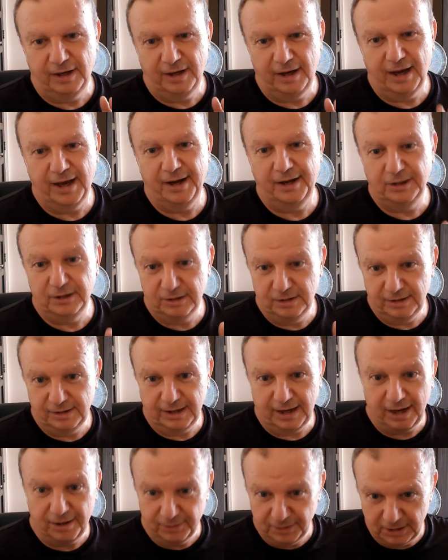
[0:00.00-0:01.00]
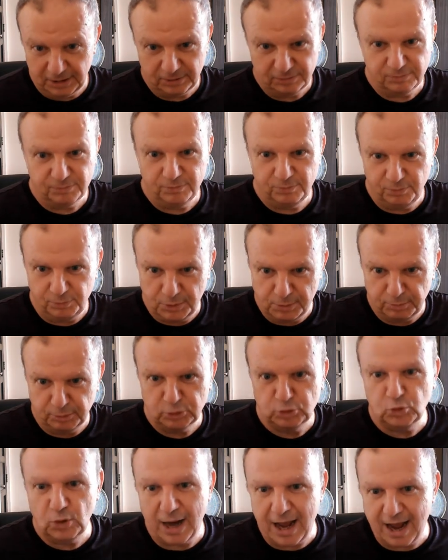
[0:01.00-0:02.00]
how people
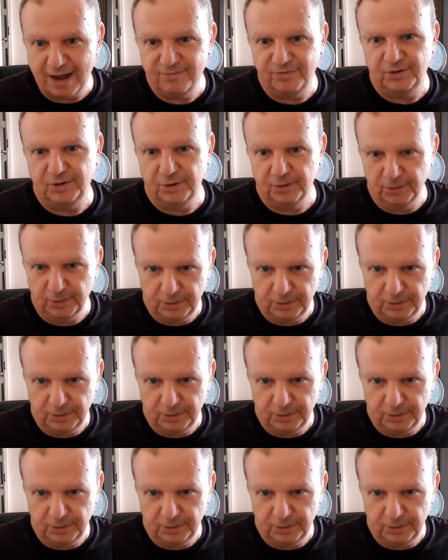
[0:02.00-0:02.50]
drive here,